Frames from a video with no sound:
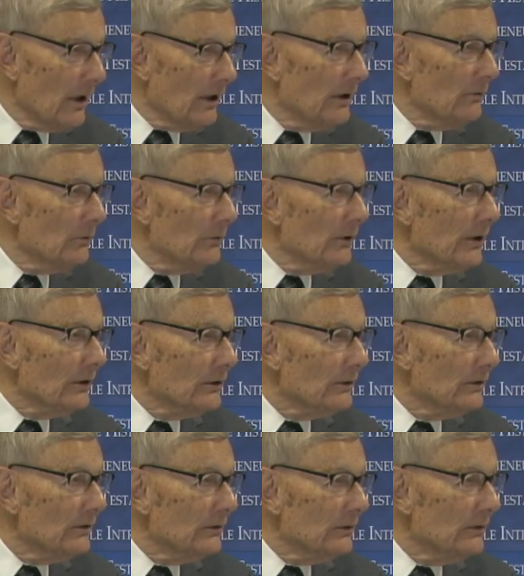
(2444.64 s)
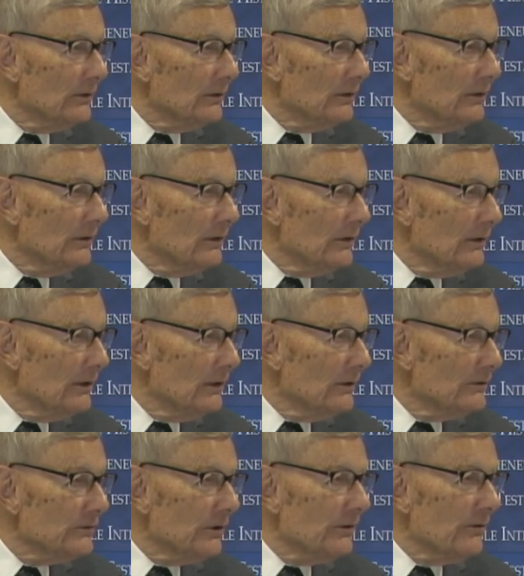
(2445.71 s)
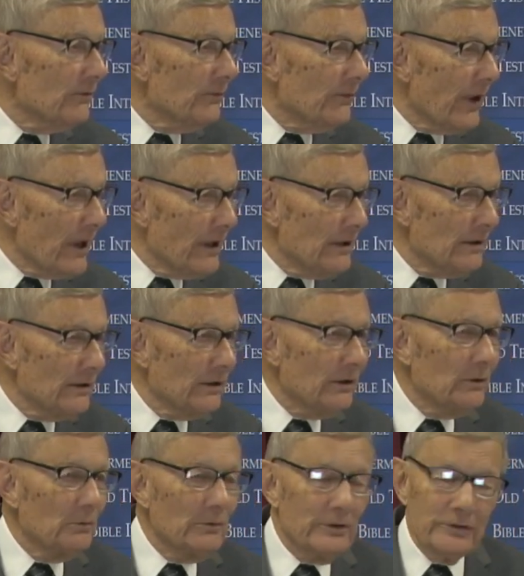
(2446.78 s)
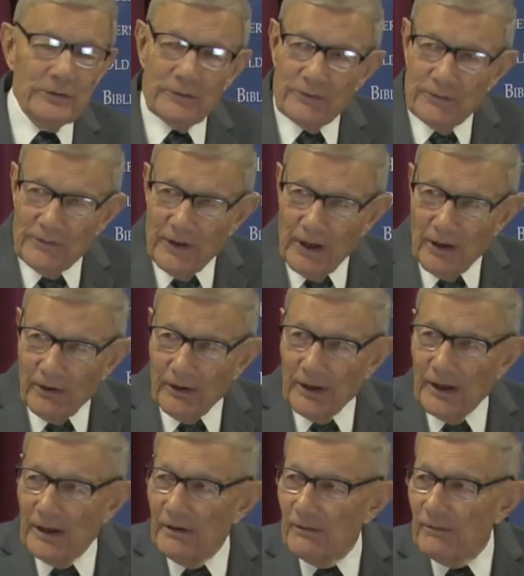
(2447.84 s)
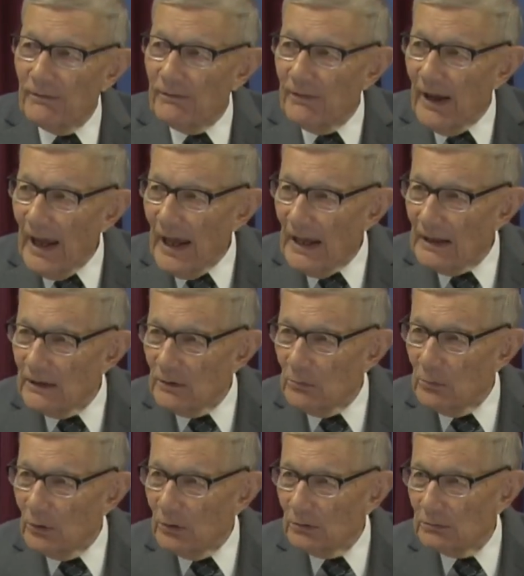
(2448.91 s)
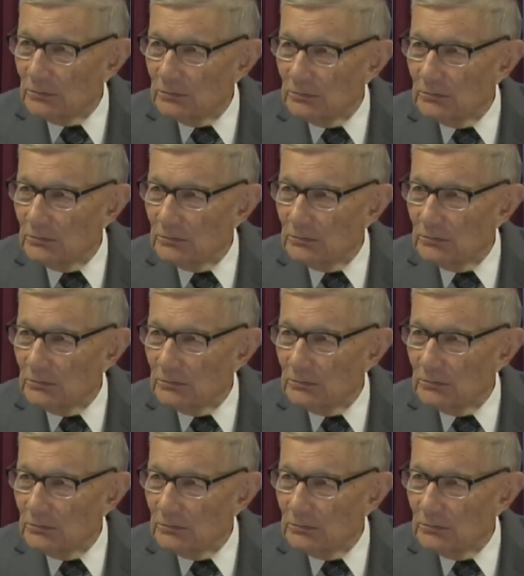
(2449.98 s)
And it worked. So the failure was very valuable.